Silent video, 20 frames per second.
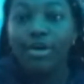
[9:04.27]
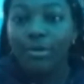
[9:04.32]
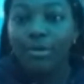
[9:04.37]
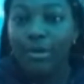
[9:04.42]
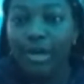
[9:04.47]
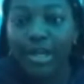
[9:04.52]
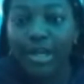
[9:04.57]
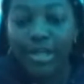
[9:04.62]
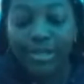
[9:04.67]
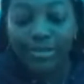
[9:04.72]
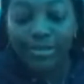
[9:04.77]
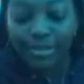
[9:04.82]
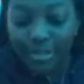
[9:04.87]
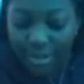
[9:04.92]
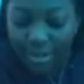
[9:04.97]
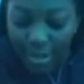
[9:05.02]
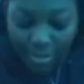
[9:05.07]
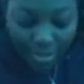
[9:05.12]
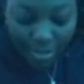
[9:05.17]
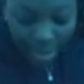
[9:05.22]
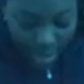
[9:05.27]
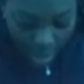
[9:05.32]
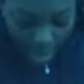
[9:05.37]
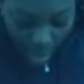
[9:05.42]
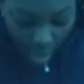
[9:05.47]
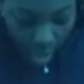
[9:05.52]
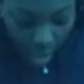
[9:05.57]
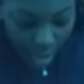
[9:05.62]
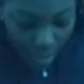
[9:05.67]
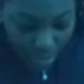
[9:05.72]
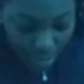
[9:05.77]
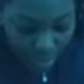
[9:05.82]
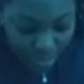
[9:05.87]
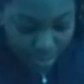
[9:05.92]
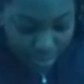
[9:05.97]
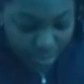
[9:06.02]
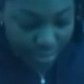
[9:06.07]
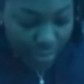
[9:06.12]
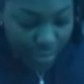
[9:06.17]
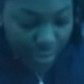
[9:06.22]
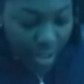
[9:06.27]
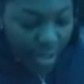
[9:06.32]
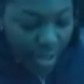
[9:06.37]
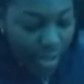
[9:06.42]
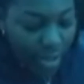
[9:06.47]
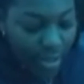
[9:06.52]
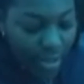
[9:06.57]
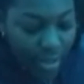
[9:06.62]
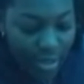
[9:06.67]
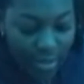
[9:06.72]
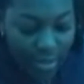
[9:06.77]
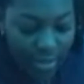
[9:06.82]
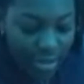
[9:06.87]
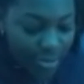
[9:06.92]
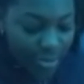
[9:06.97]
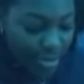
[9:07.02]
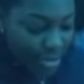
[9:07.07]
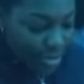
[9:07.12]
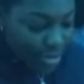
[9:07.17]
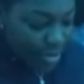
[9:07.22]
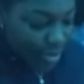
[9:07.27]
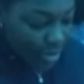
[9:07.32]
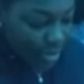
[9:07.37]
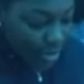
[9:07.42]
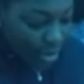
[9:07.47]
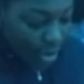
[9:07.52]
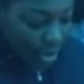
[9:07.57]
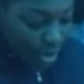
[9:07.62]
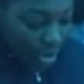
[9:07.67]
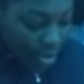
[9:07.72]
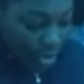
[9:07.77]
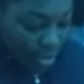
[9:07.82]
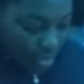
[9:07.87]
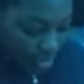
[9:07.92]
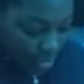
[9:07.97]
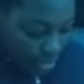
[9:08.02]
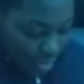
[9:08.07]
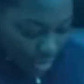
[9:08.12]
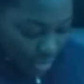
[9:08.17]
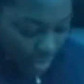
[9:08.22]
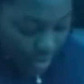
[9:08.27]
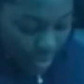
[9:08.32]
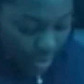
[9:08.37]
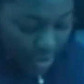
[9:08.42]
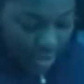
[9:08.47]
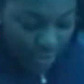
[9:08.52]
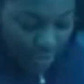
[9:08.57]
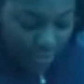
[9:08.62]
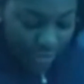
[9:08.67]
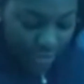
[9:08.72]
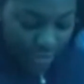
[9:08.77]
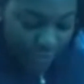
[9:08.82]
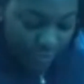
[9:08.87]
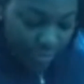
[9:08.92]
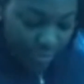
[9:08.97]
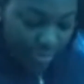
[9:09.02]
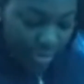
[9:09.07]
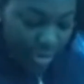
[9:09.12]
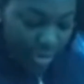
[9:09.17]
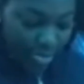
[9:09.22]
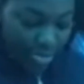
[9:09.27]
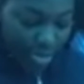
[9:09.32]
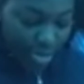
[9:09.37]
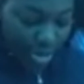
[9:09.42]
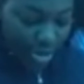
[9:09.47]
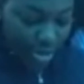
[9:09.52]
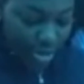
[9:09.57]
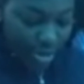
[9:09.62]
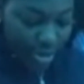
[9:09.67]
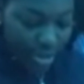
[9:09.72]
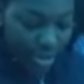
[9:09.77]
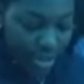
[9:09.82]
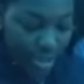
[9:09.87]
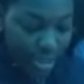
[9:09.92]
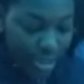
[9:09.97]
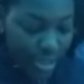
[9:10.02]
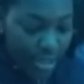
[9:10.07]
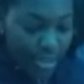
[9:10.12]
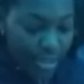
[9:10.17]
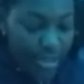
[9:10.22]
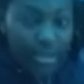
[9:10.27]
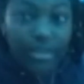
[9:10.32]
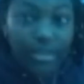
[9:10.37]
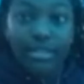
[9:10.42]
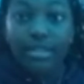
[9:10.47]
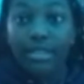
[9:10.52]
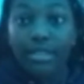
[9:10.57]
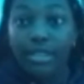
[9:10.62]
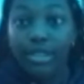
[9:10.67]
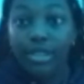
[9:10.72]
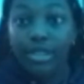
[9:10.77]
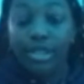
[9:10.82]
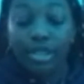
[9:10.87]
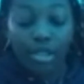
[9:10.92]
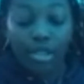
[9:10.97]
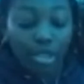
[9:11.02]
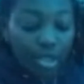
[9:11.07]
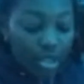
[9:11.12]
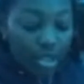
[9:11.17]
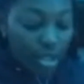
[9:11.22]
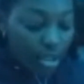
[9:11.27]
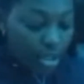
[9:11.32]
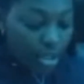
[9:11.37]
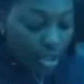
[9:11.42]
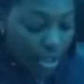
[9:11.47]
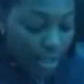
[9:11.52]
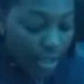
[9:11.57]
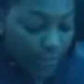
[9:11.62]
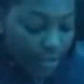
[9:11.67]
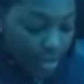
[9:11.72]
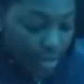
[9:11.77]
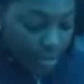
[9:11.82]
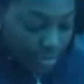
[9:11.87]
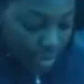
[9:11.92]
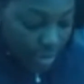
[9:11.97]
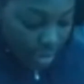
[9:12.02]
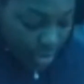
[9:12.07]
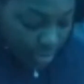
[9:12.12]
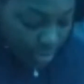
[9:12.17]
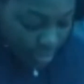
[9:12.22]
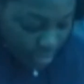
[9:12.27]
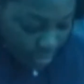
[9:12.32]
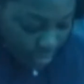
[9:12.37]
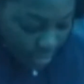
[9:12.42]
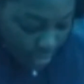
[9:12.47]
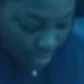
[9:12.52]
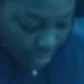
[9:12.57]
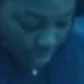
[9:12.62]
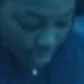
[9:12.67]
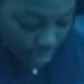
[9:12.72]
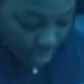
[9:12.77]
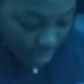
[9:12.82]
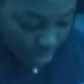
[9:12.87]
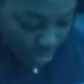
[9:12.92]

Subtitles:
what I use. But yeah, that's basically all. I got this for my birthday this year. I've done my nails like,